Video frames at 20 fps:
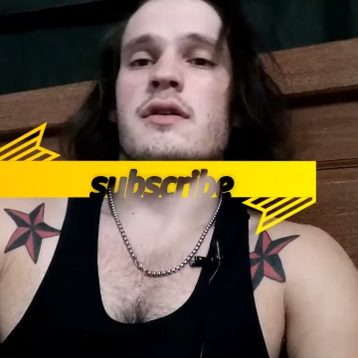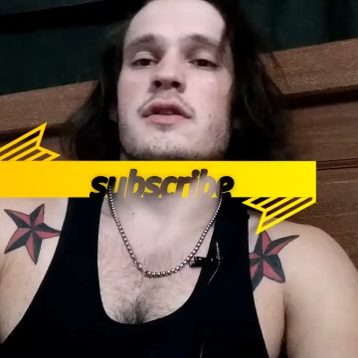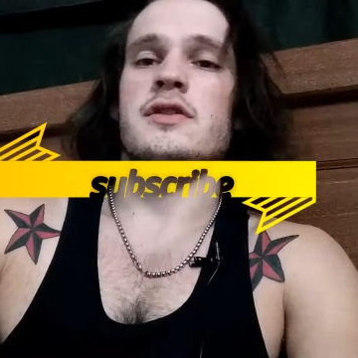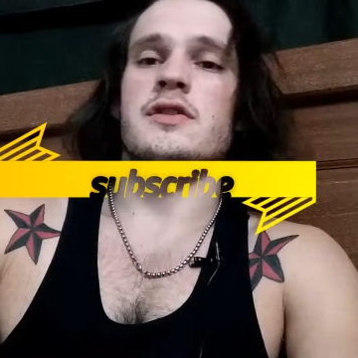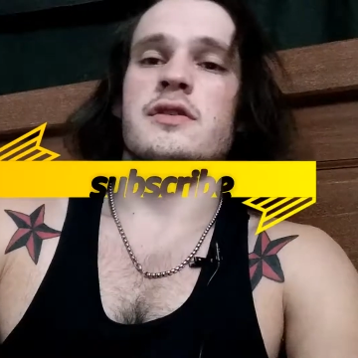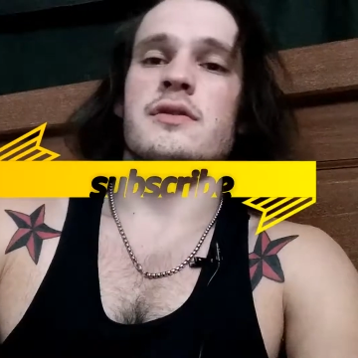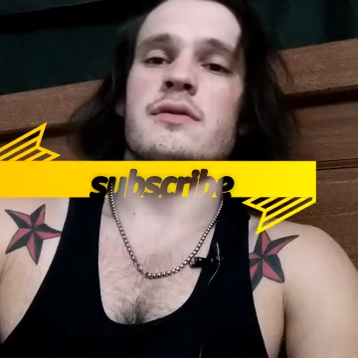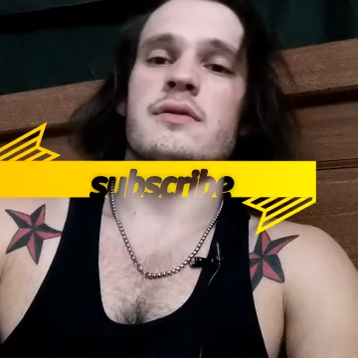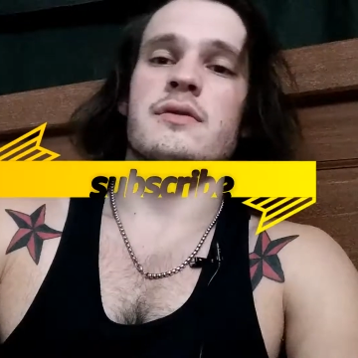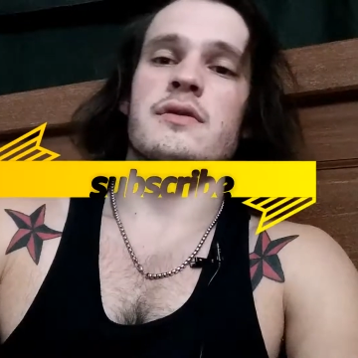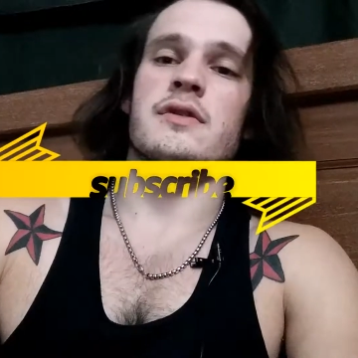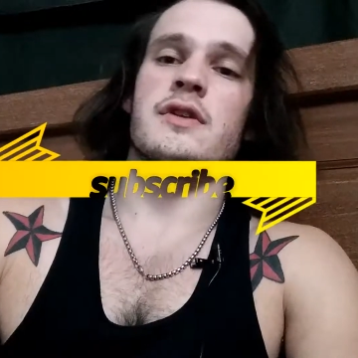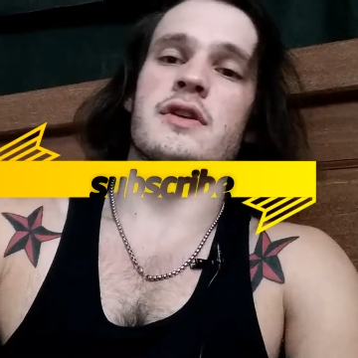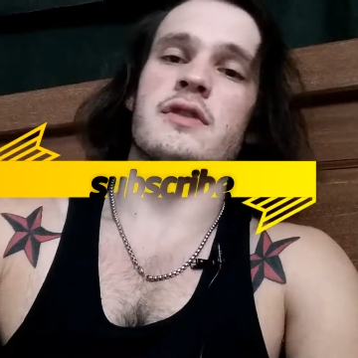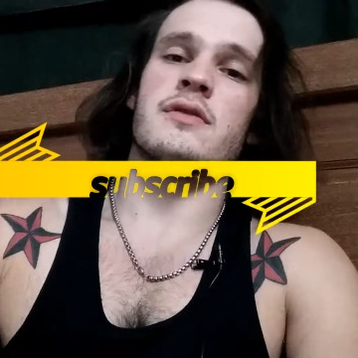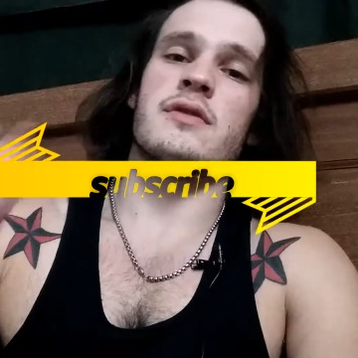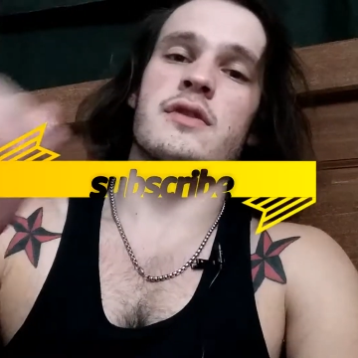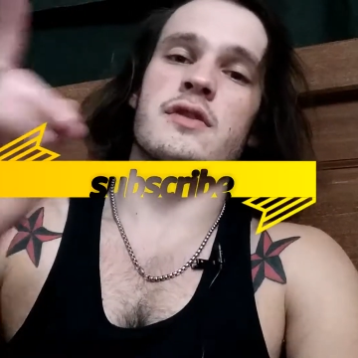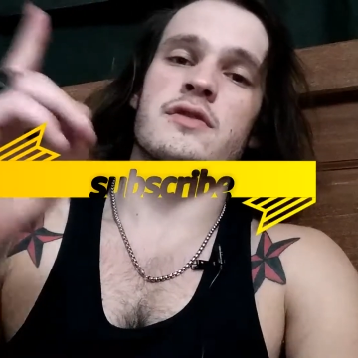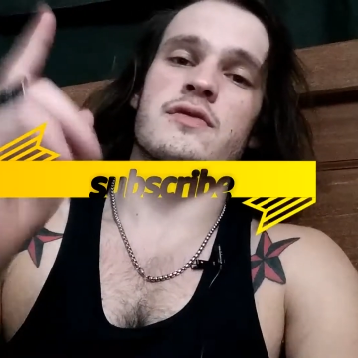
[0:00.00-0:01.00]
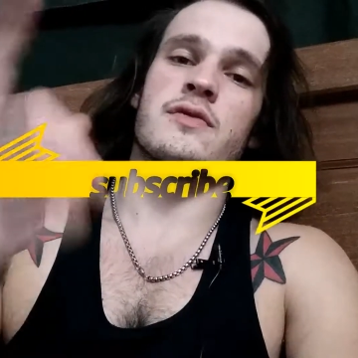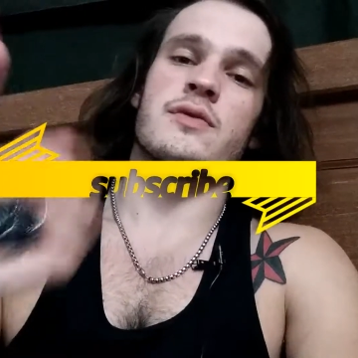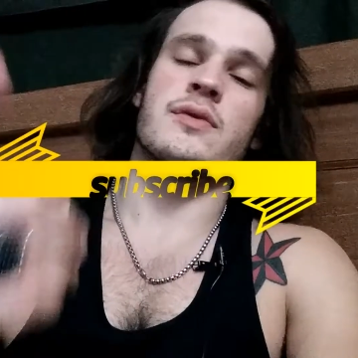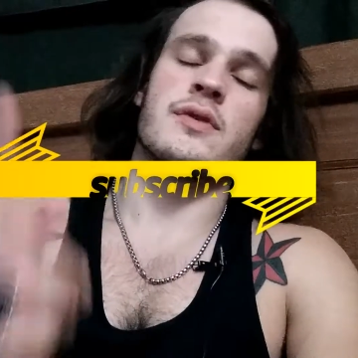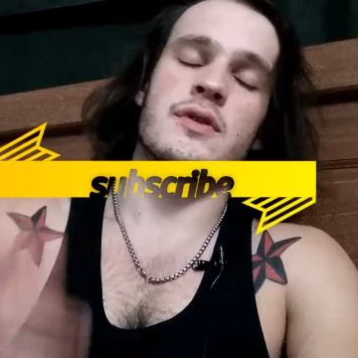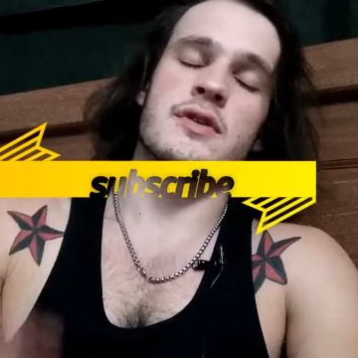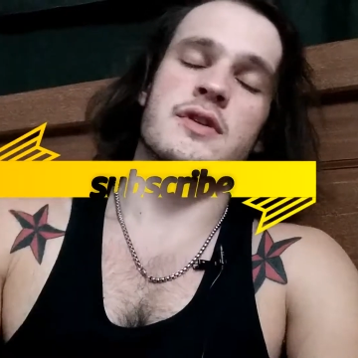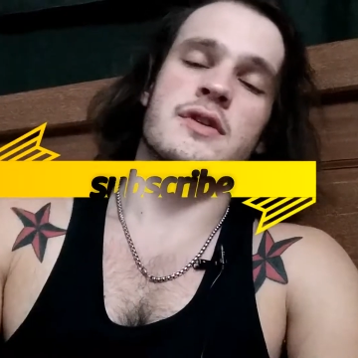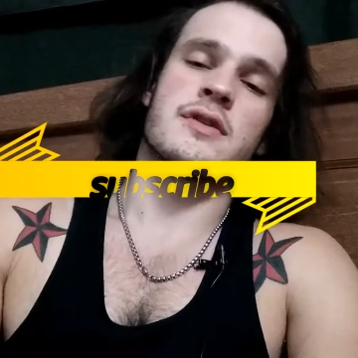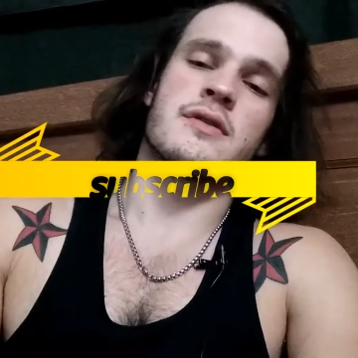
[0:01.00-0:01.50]
So thank you guys for
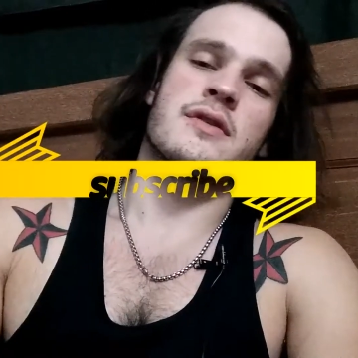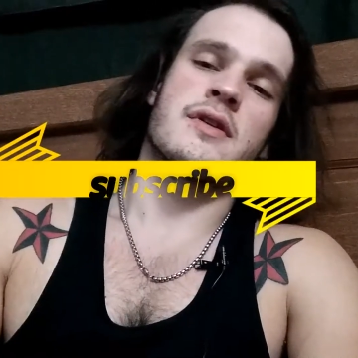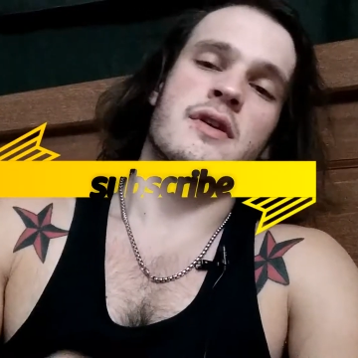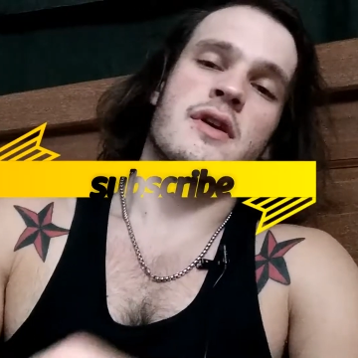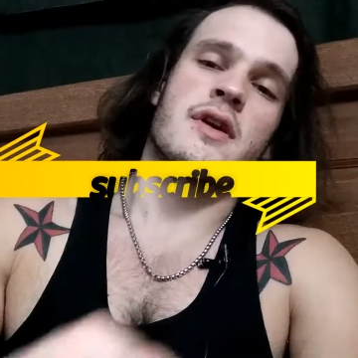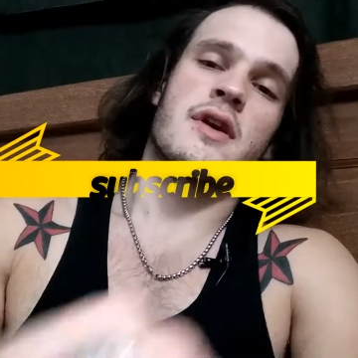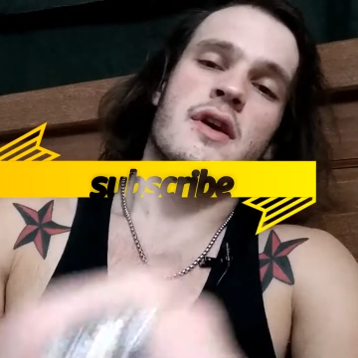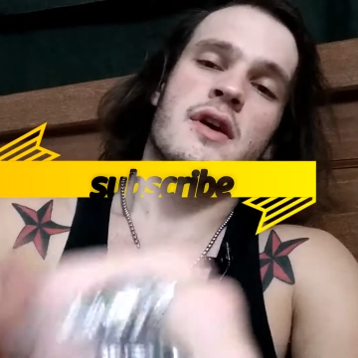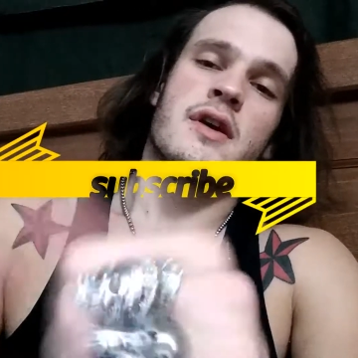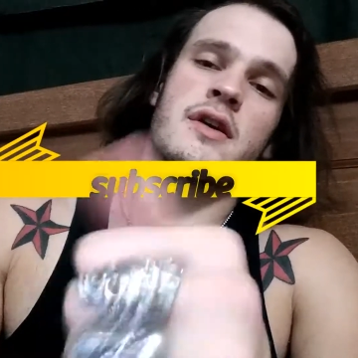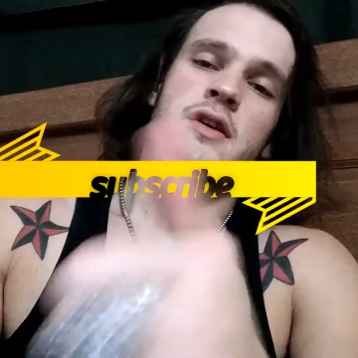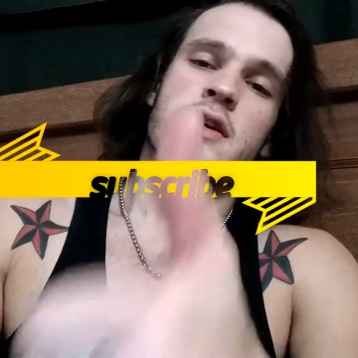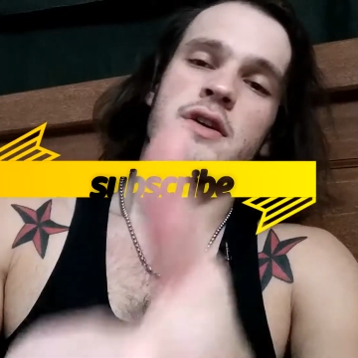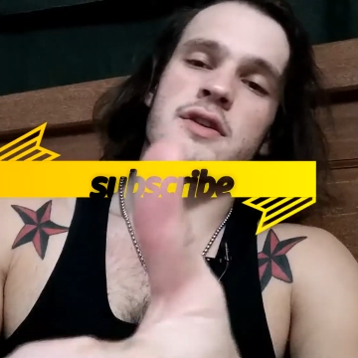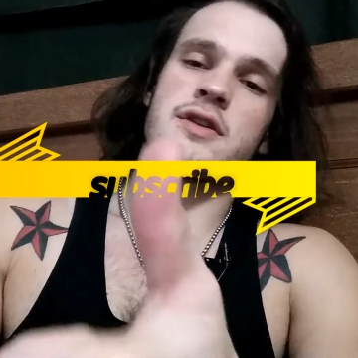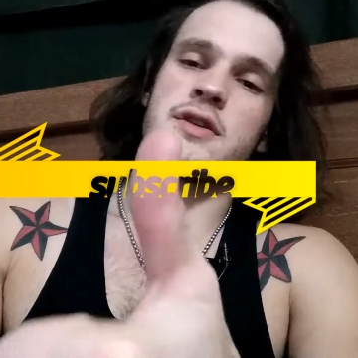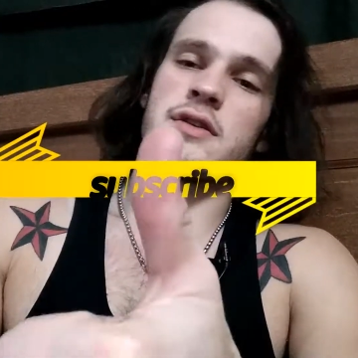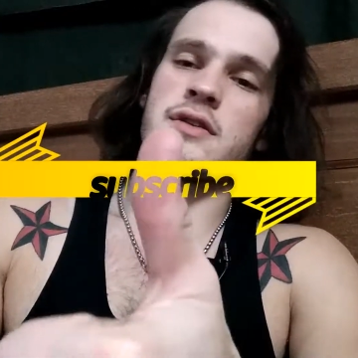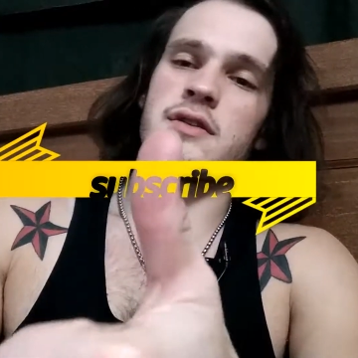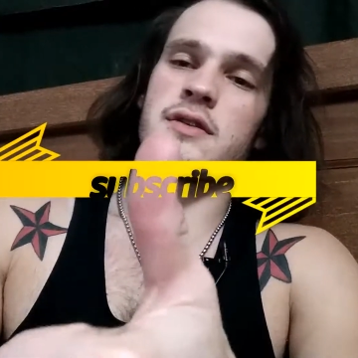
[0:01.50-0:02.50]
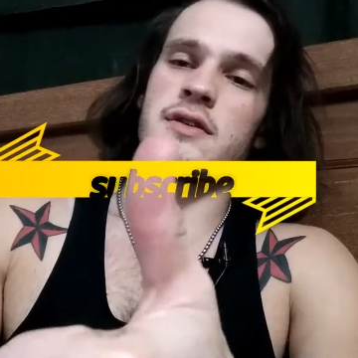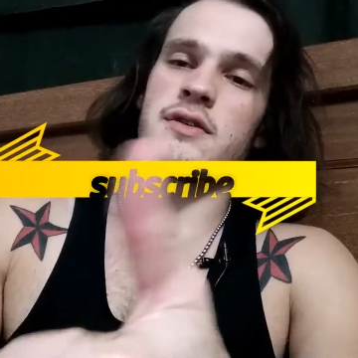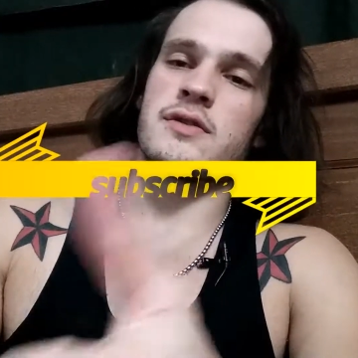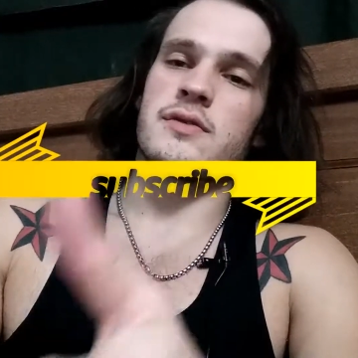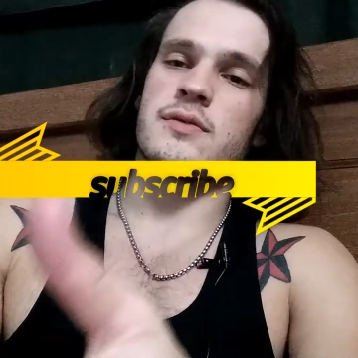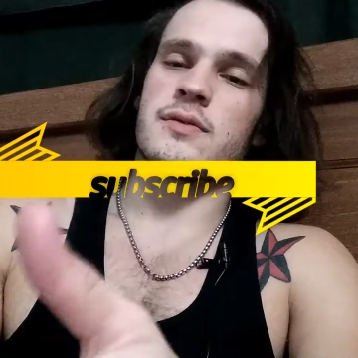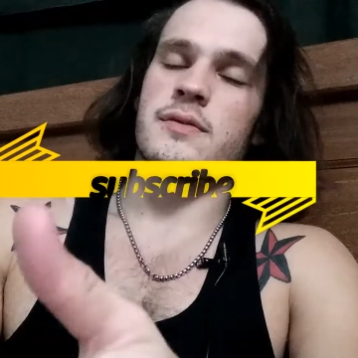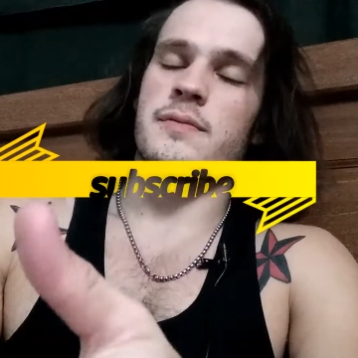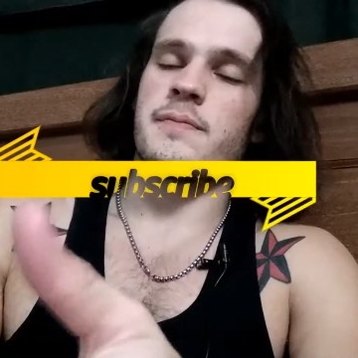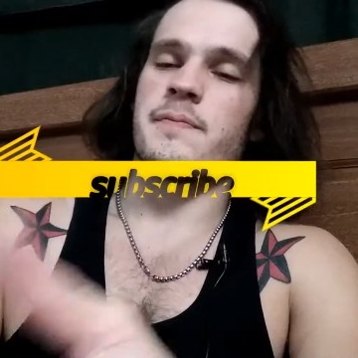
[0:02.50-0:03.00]
watching. Catch you in the
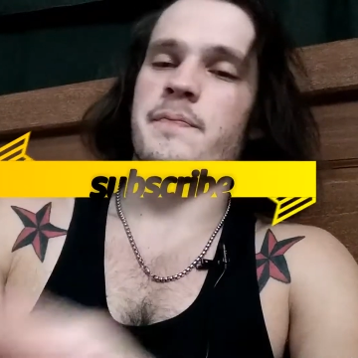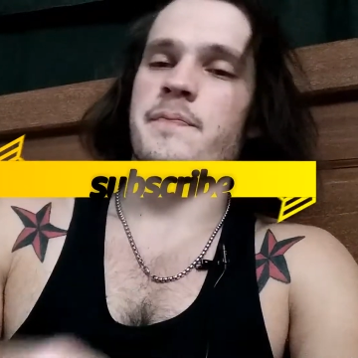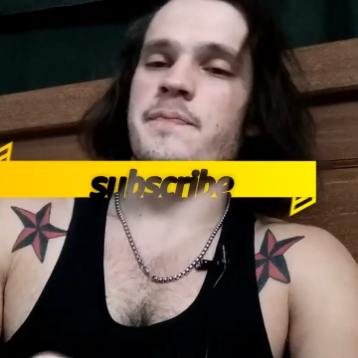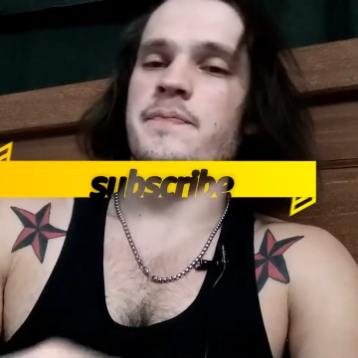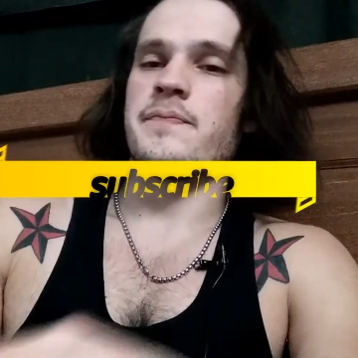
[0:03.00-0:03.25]
next one.